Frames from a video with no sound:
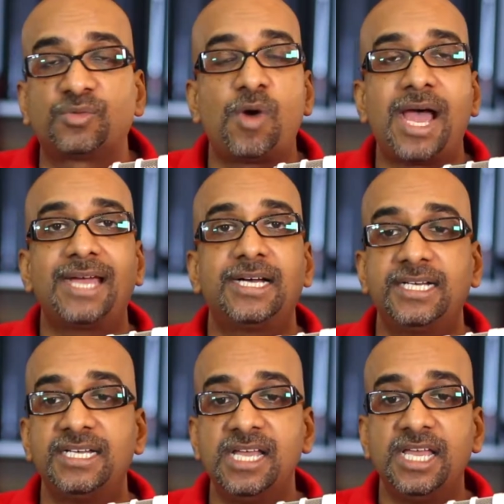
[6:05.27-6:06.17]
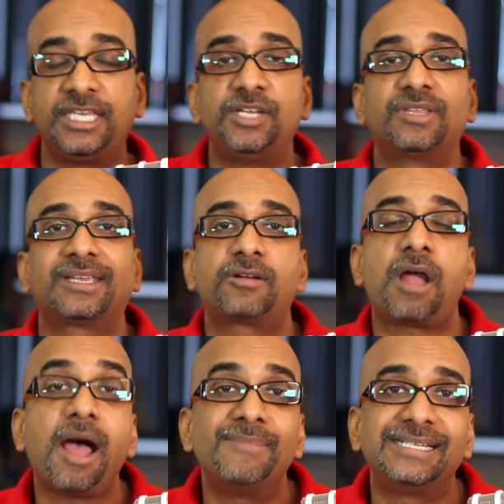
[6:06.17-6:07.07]
via you know the
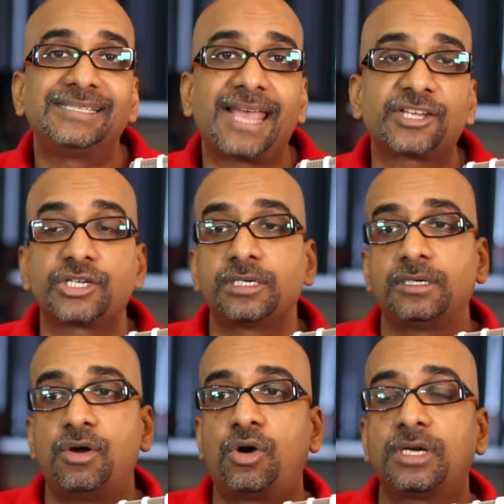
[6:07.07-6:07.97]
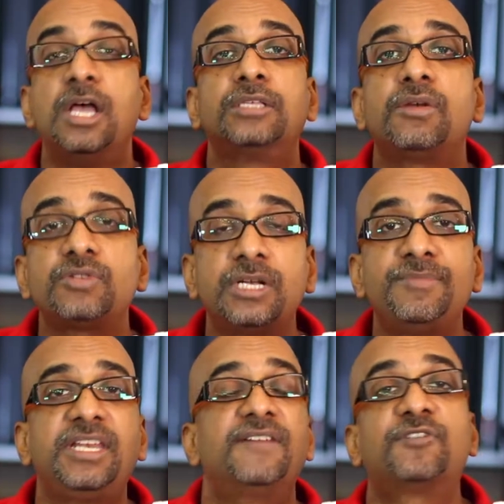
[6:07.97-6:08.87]
comment section or social
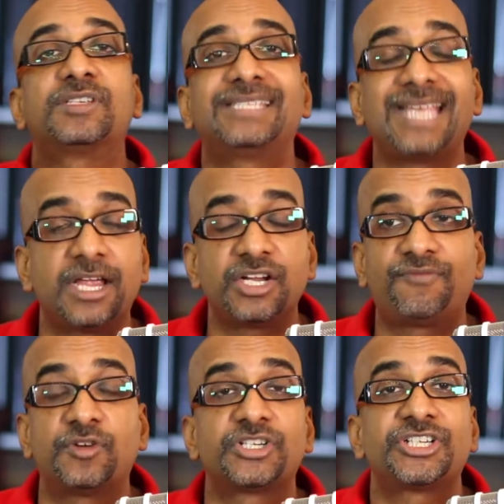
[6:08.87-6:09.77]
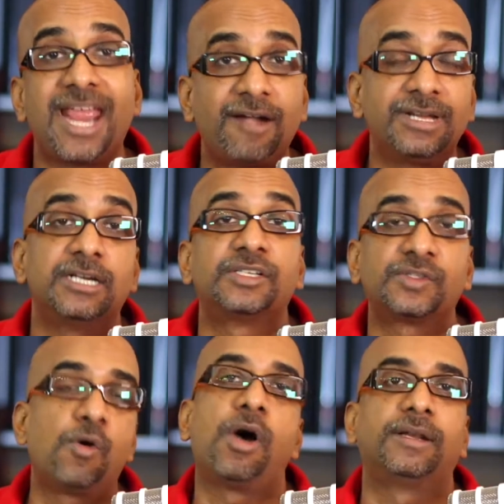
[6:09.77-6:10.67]
media for for sharing and
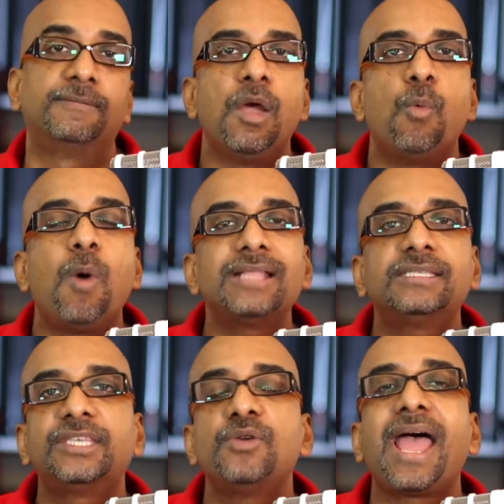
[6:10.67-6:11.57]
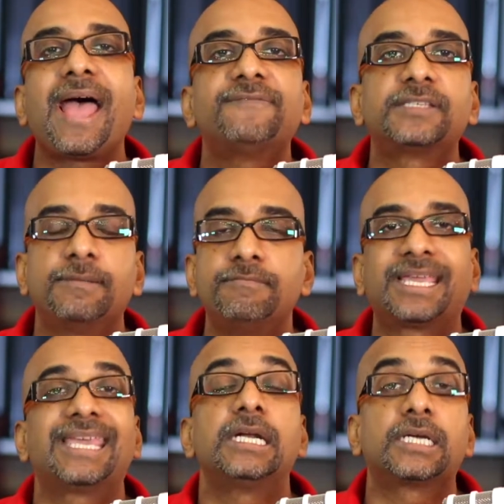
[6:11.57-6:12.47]
so on. Once you have some
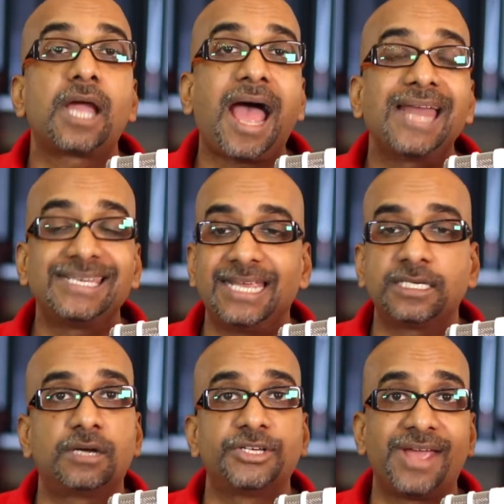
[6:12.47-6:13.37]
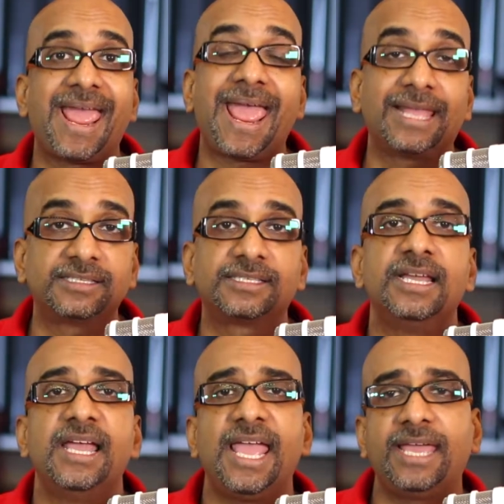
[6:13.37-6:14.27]
killer content on your hands,
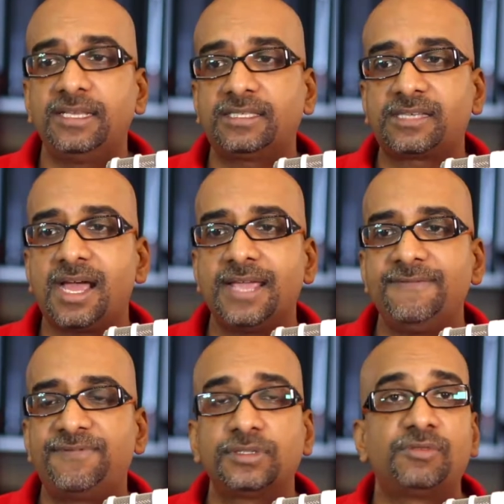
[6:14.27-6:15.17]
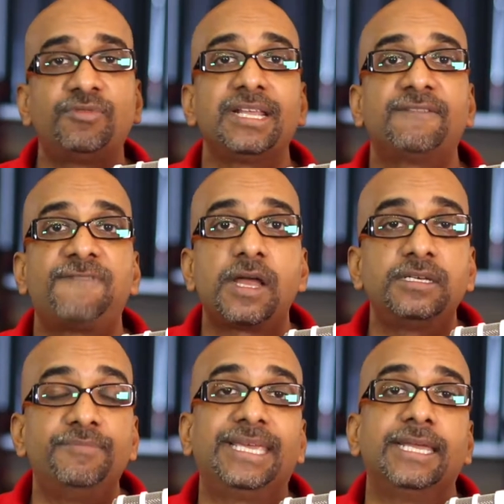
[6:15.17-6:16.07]
it is time for the real fun
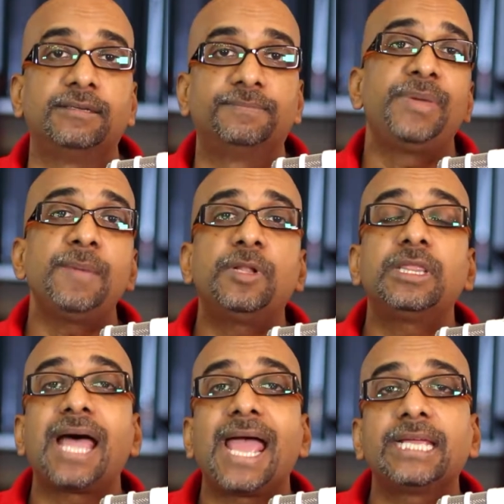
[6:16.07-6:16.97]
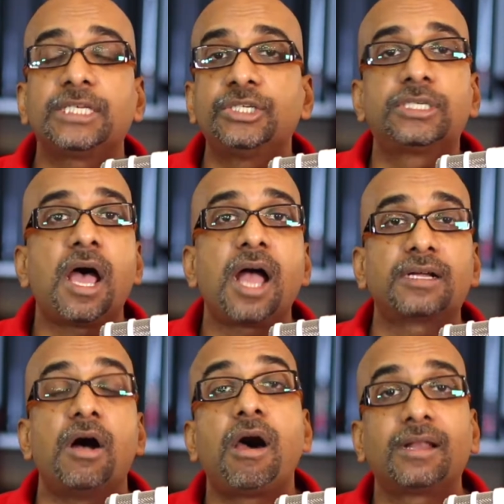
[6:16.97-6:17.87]
to begin. People like to talk
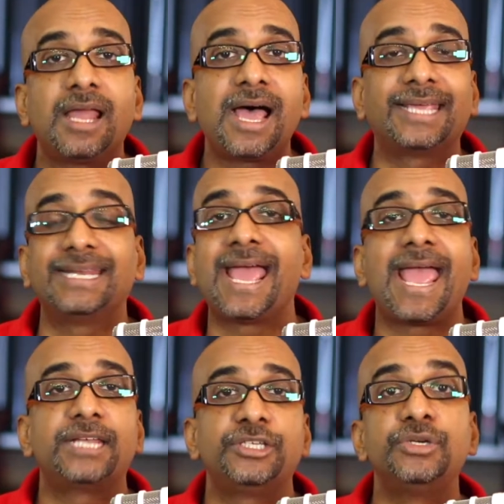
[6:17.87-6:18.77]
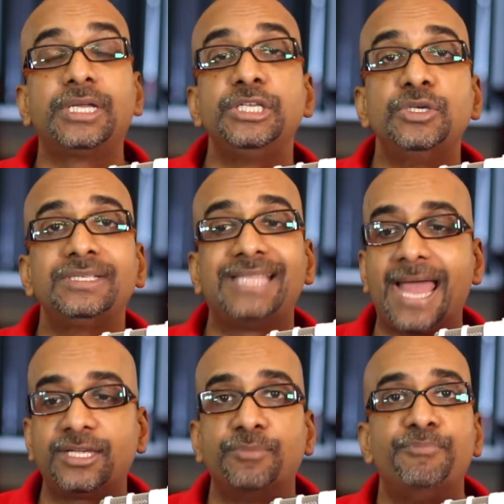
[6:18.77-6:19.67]
online and you can use
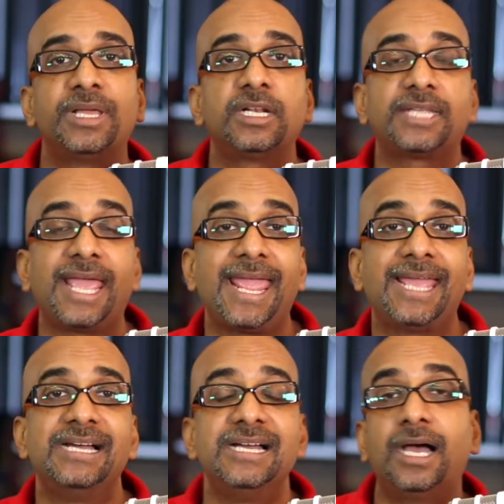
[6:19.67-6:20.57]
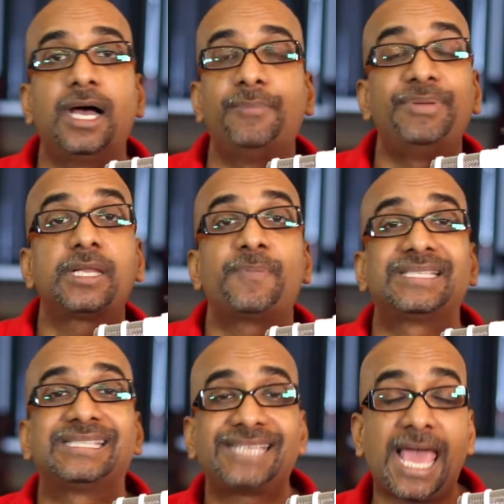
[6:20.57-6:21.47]
that to build a uh, build up a
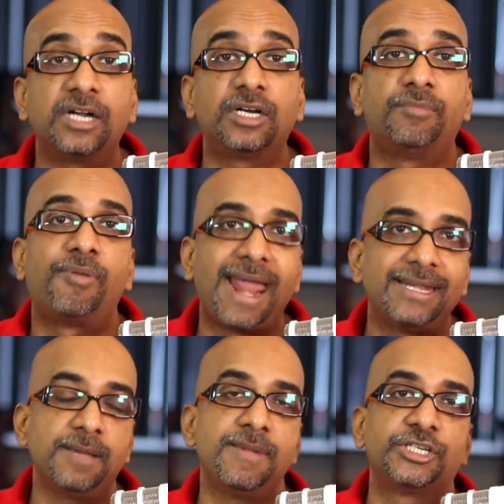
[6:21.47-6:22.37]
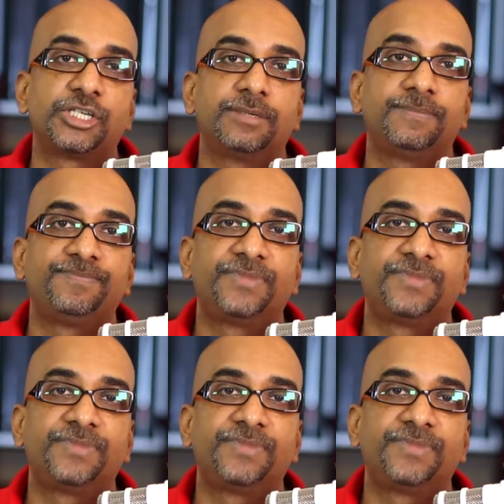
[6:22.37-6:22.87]
stellar brand image.